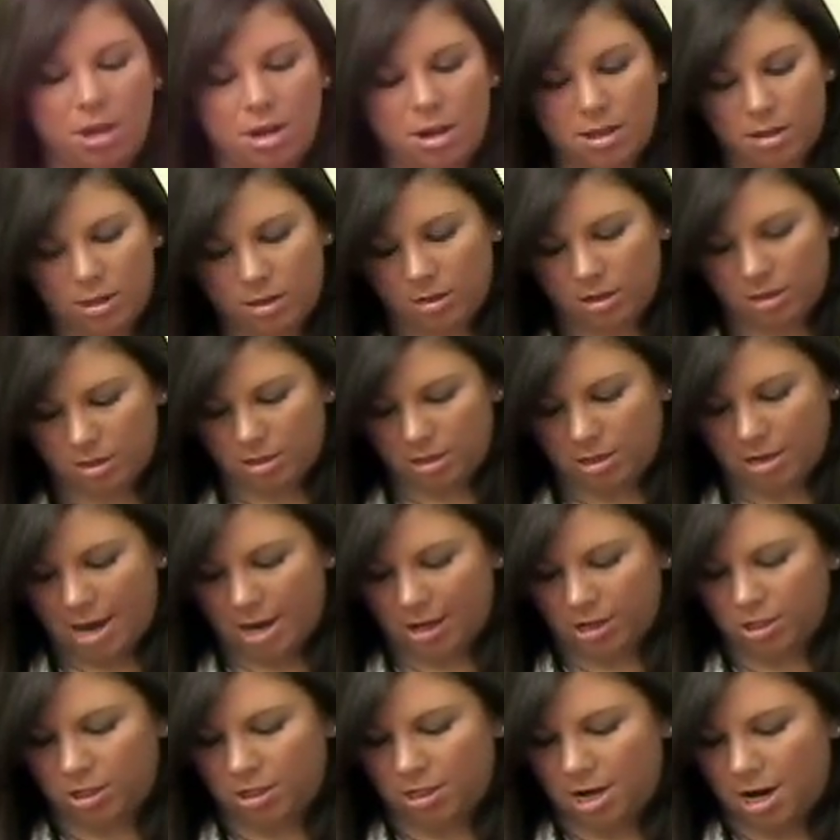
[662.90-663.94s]
And you can
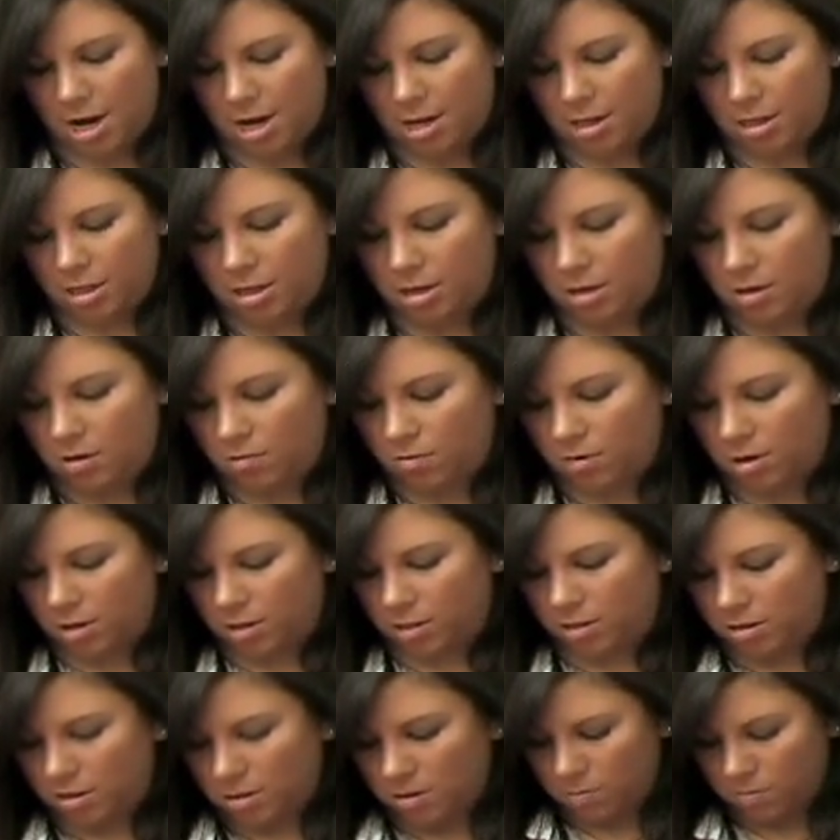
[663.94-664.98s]
attach it to anything you want.
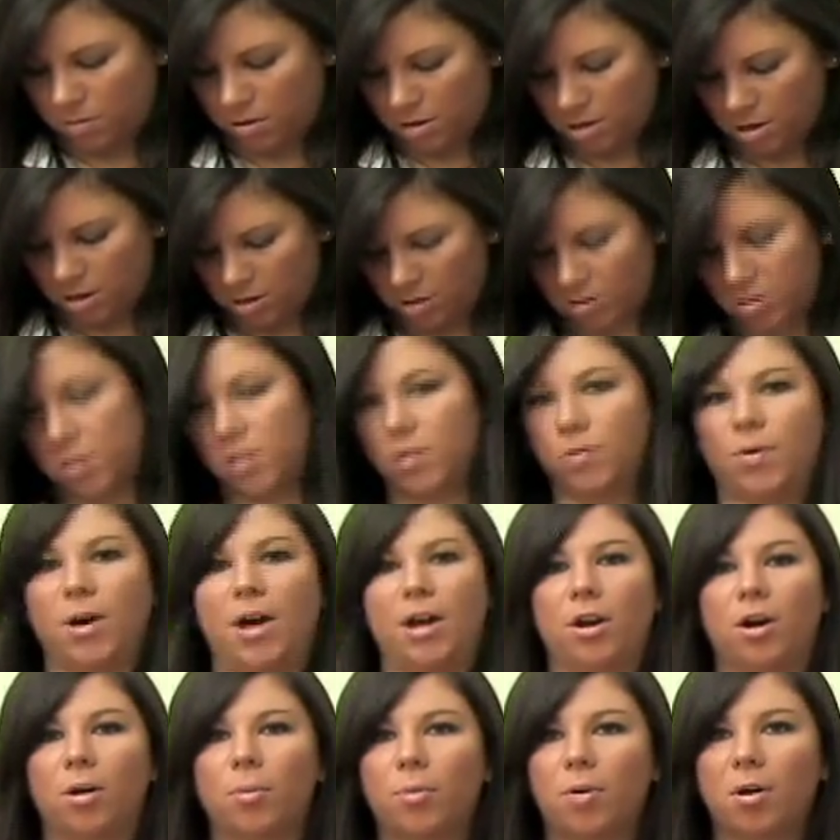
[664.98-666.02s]
So you can put it on your
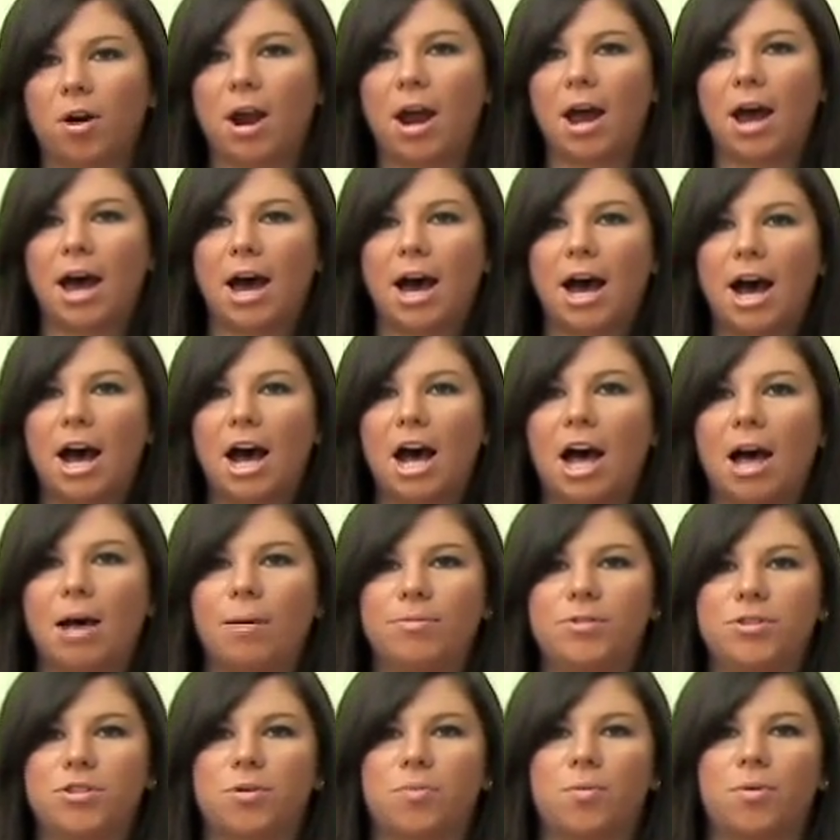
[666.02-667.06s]
sweater
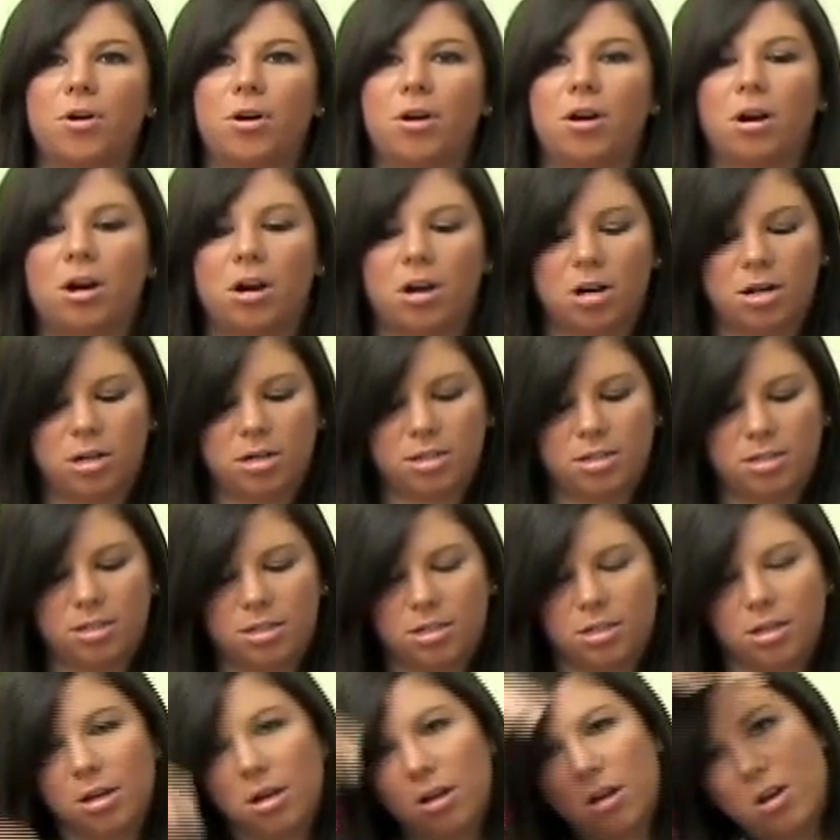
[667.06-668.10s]
perhaps, your
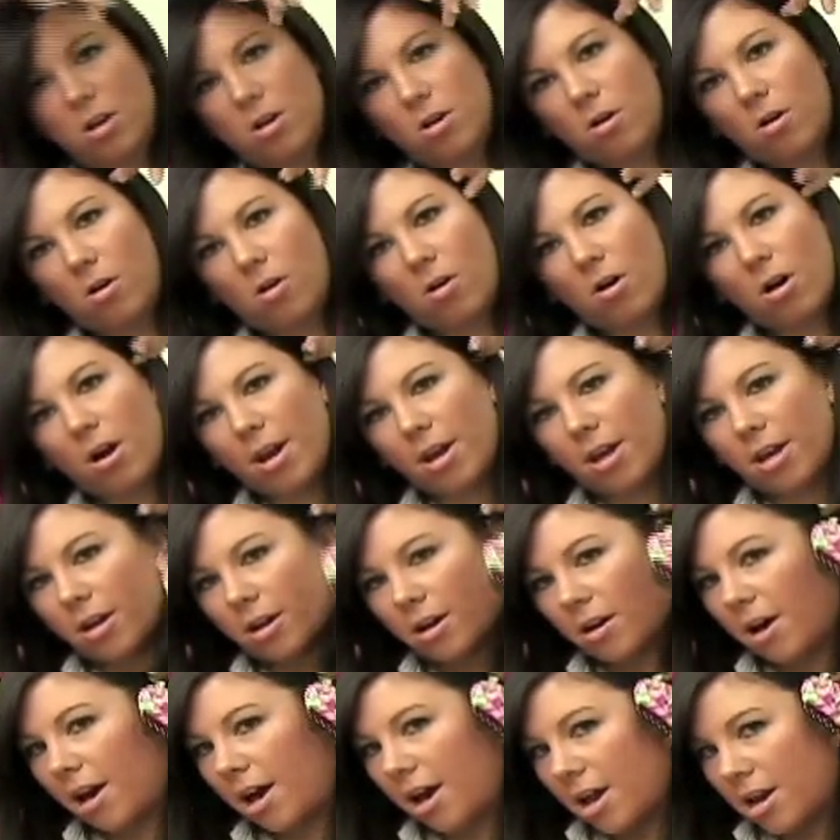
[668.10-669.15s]
purse, or you can
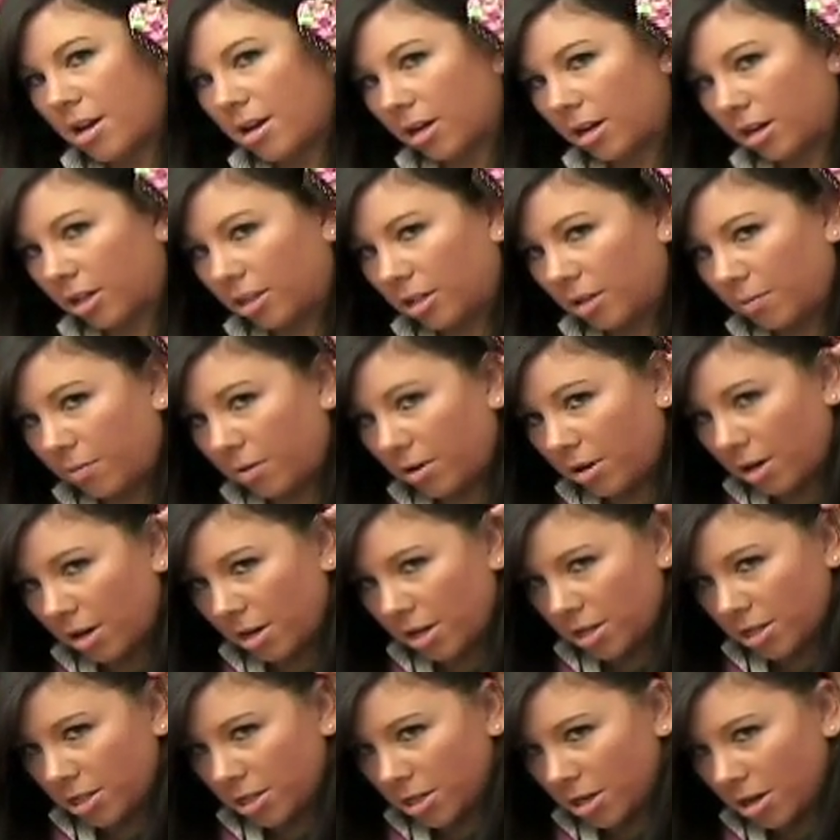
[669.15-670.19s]
go ahead and clip it on
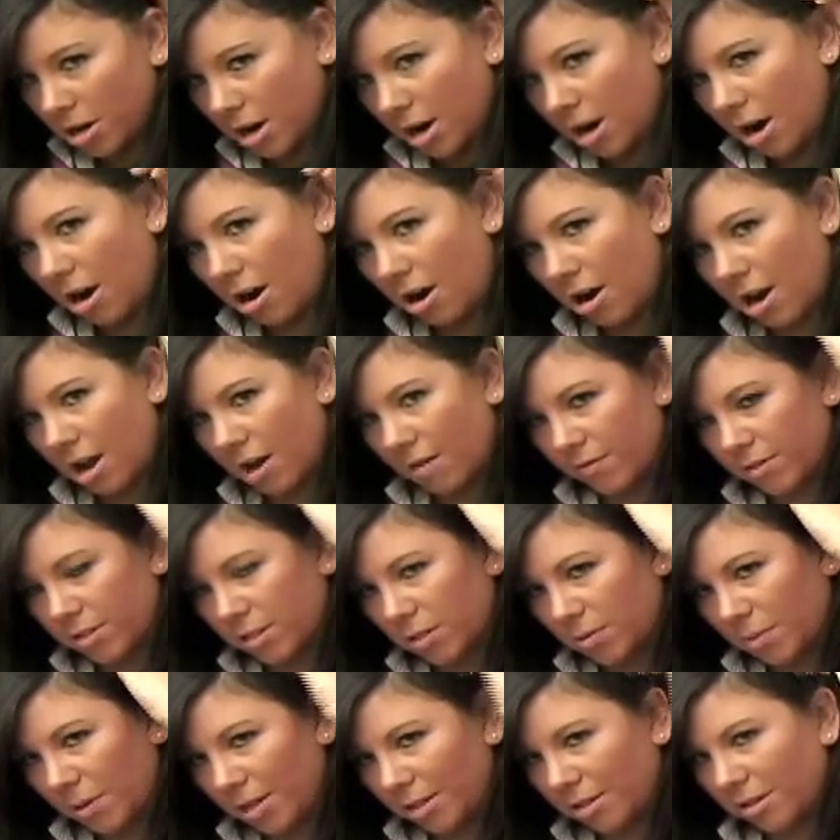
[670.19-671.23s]
into your hair and have a
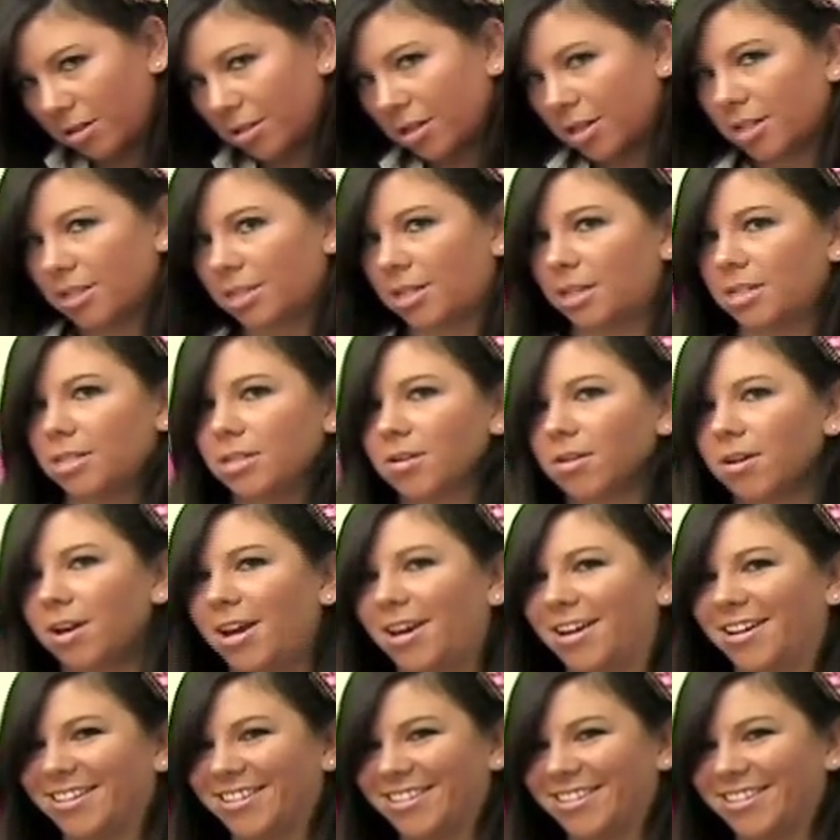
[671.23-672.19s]
sweet little accessory.